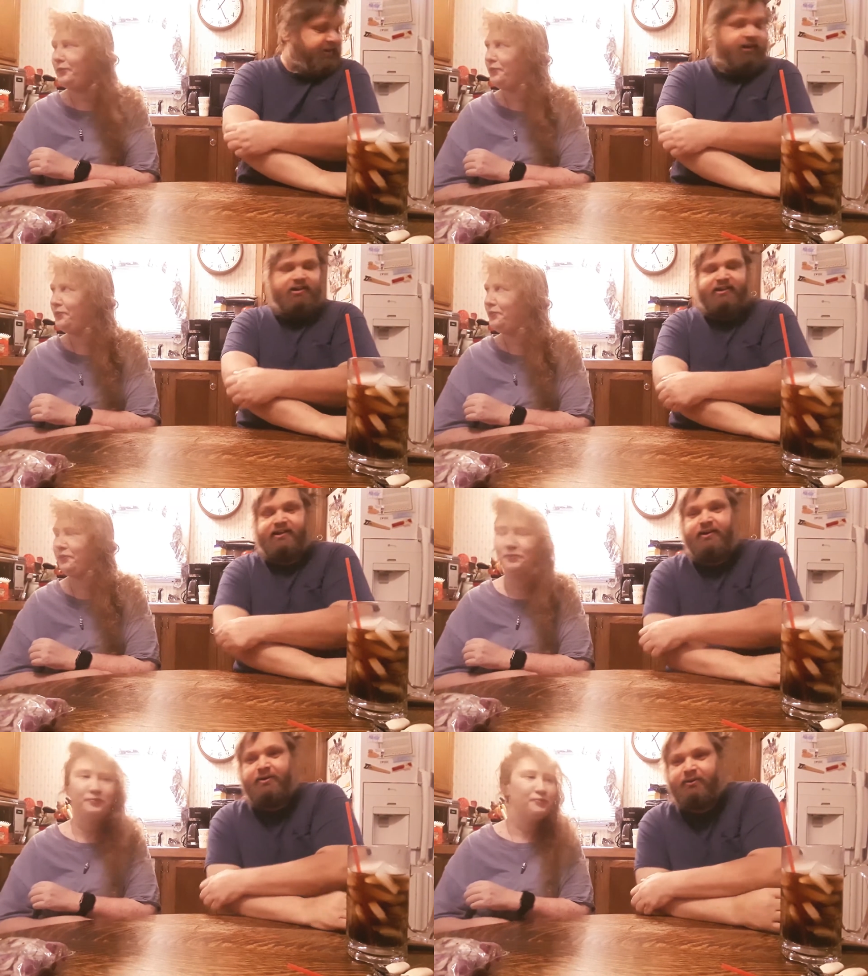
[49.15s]
Speaker 1: Okay,
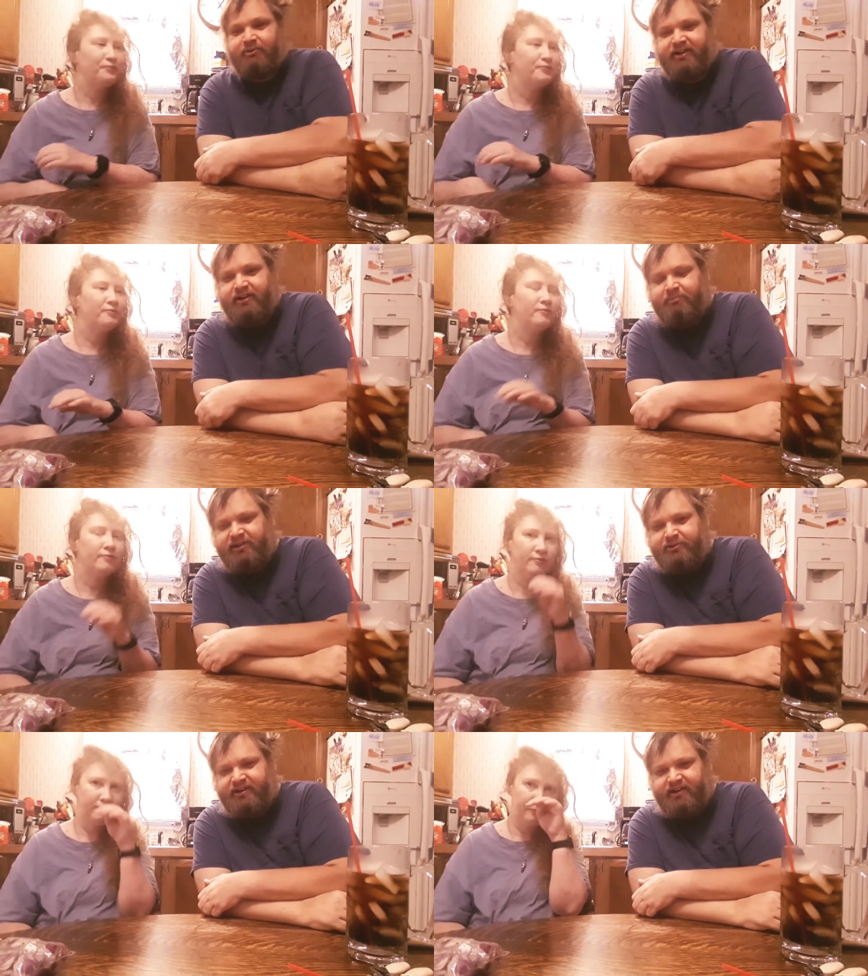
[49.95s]
we're going to be
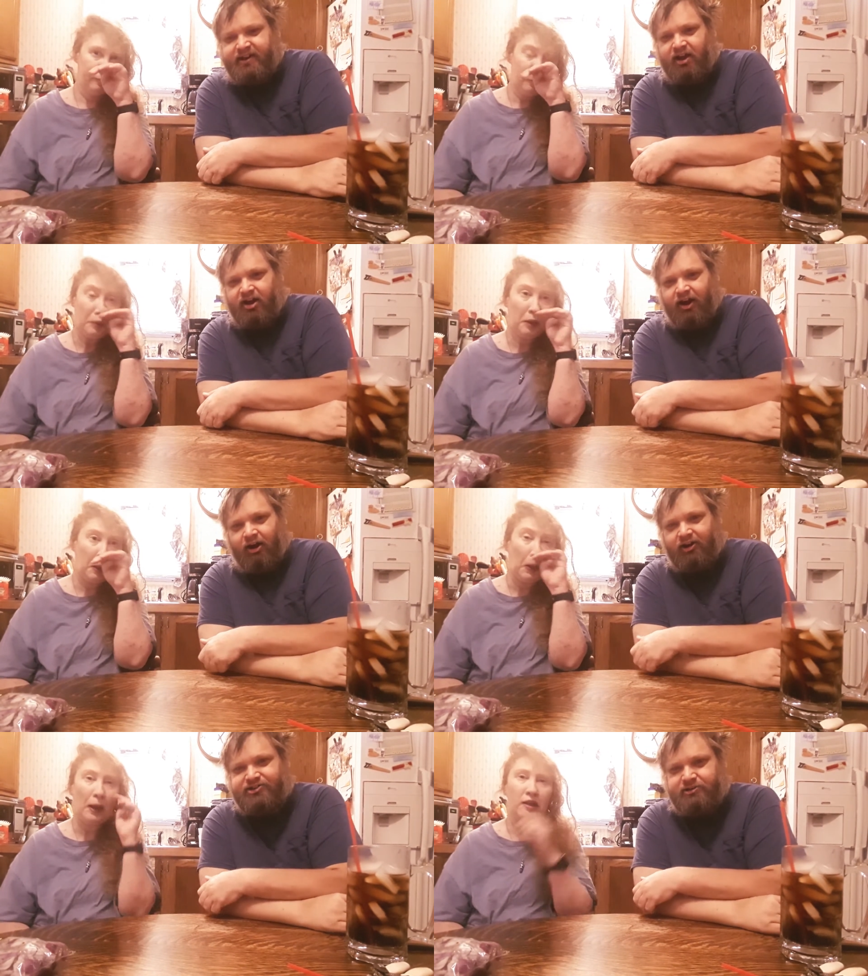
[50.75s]
doing an
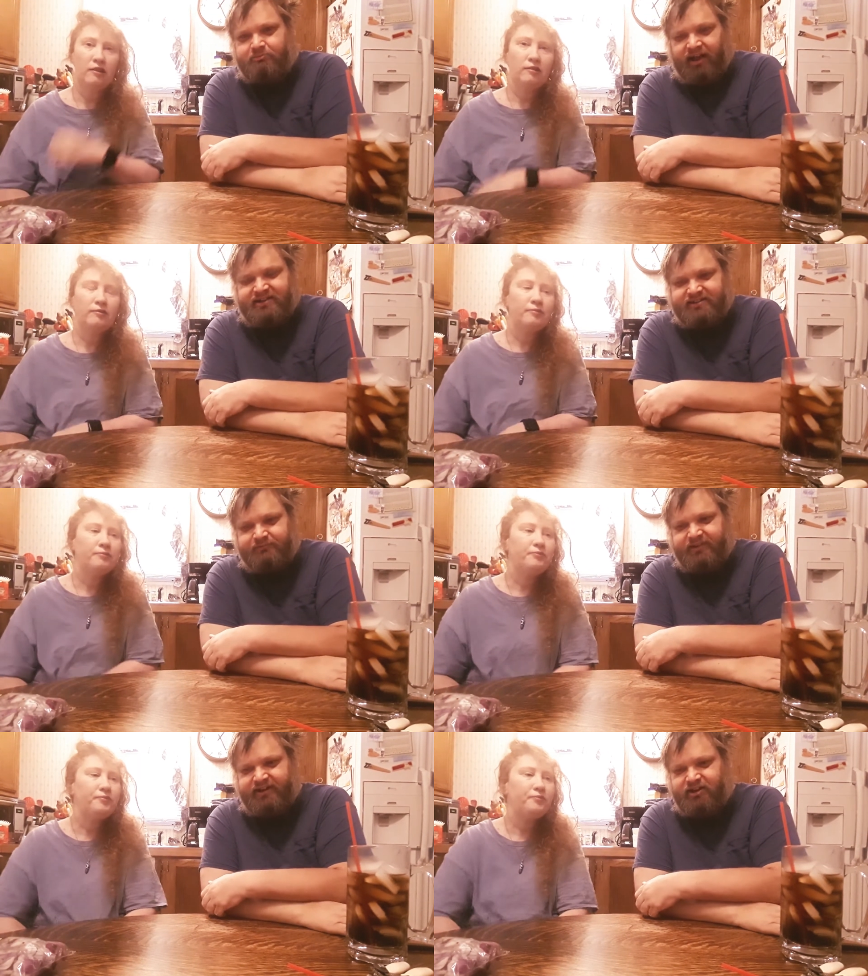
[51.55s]
large unboxing
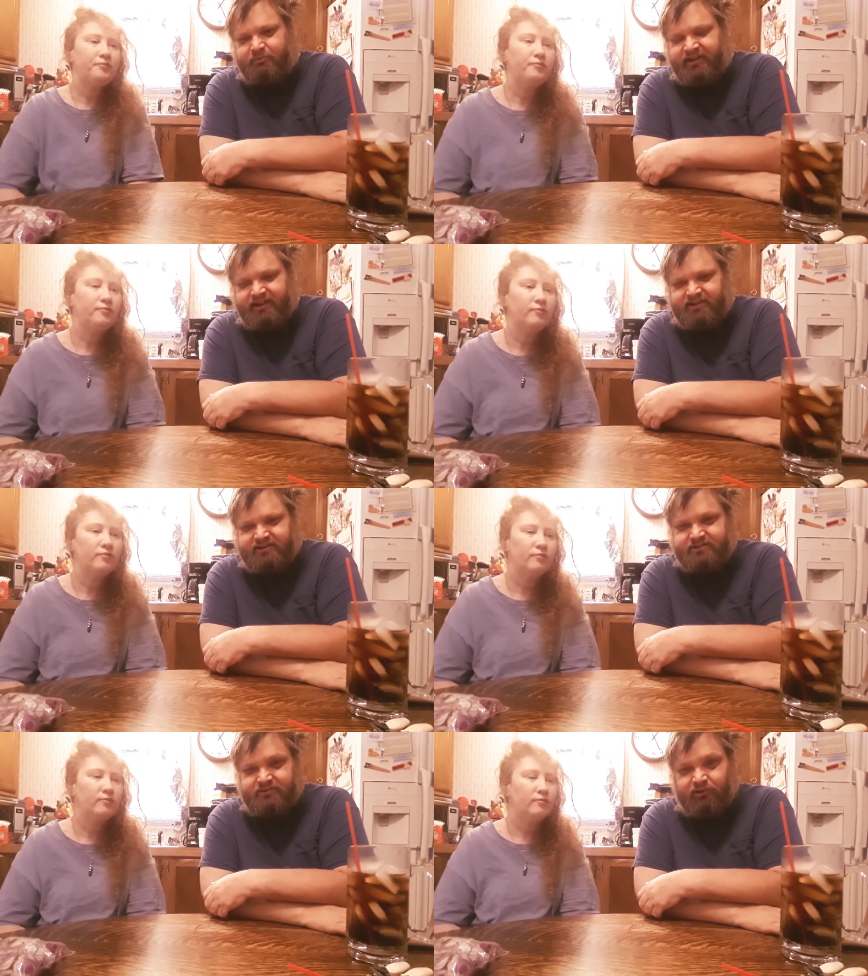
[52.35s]
video
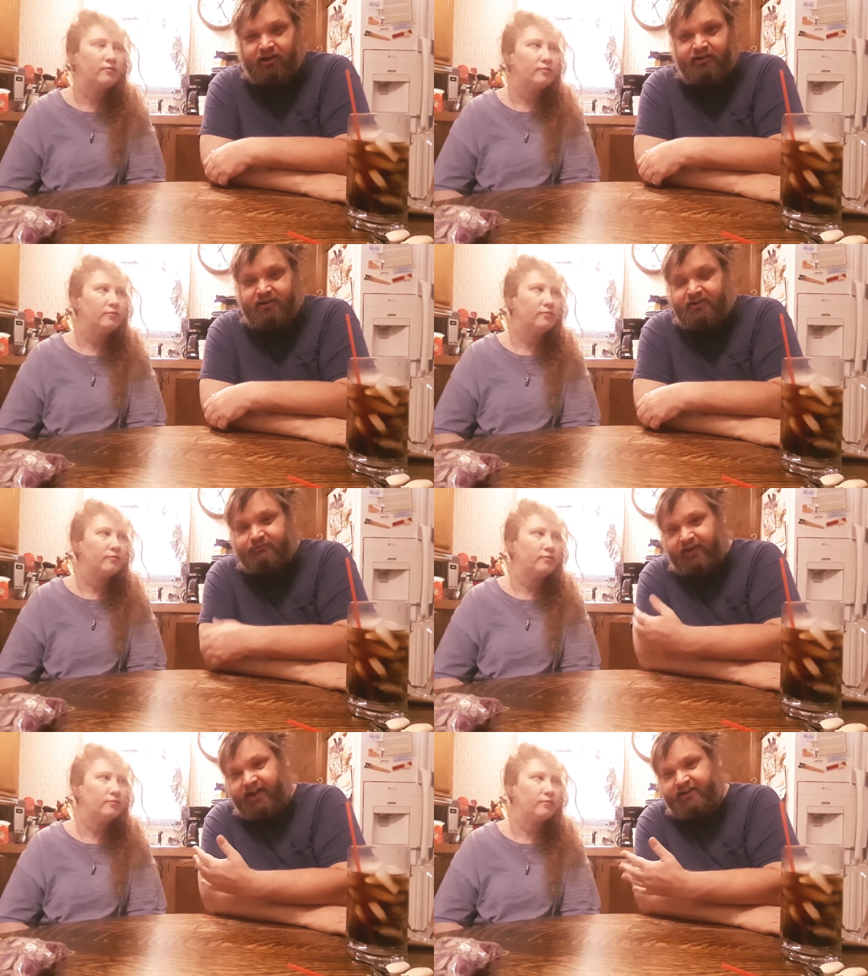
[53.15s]
because, well,
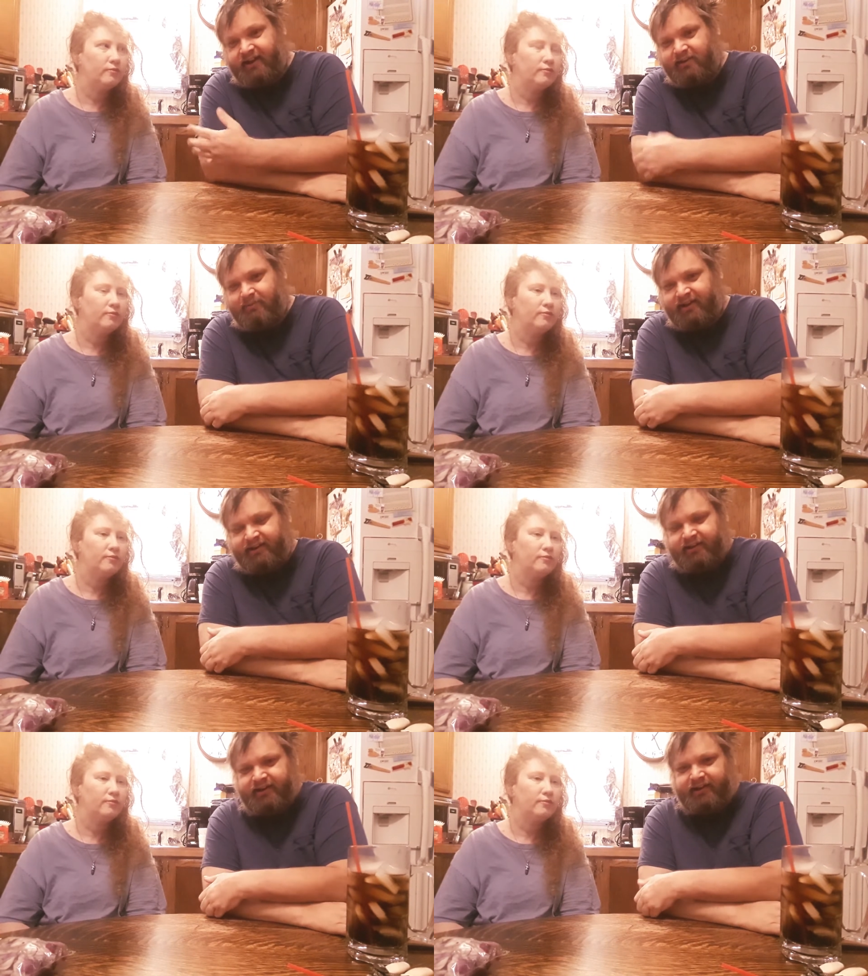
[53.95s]
fat
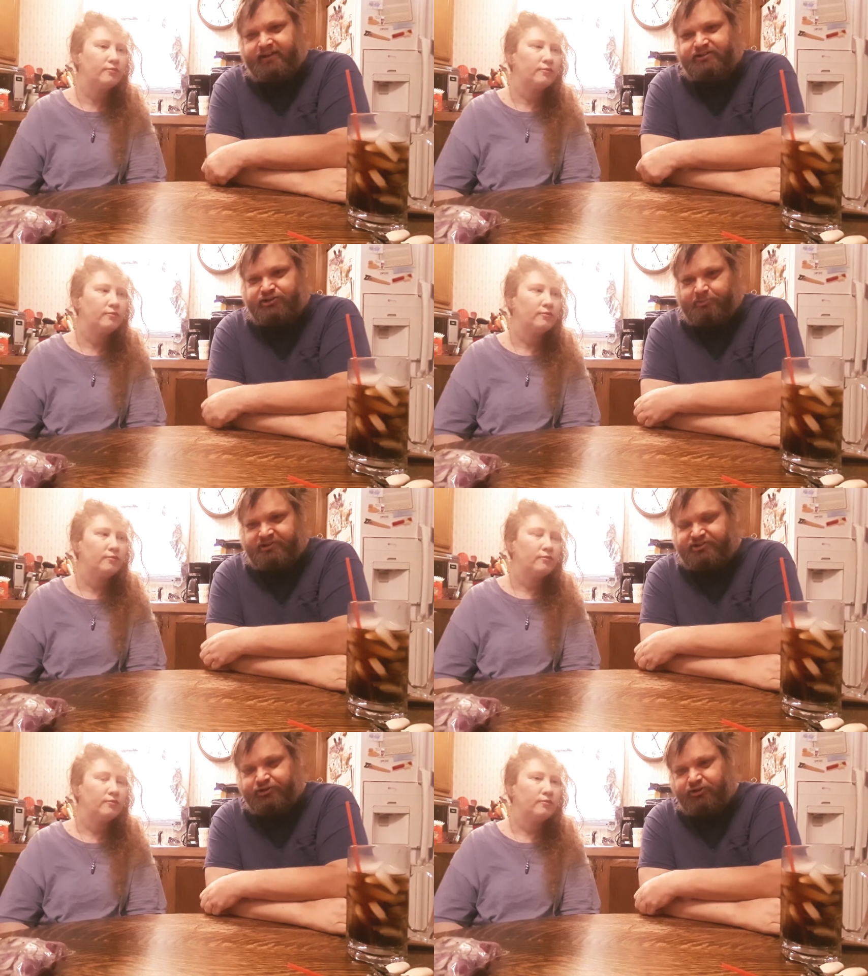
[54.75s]
diabetic and I get so
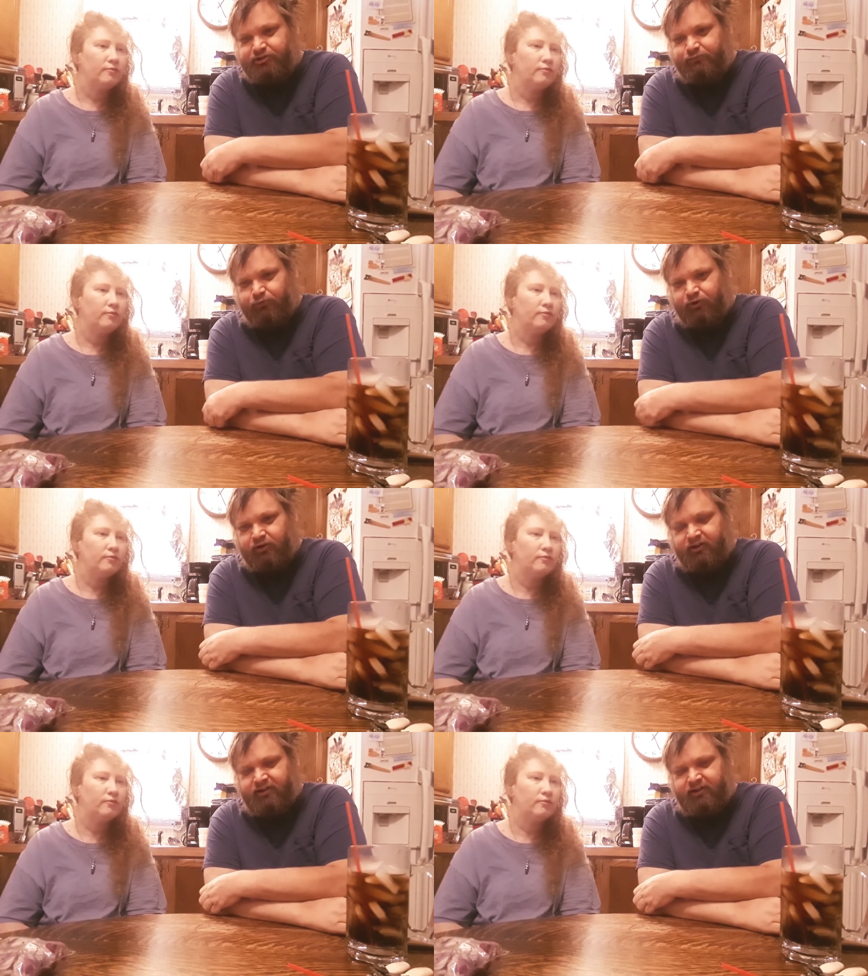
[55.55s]
much goods for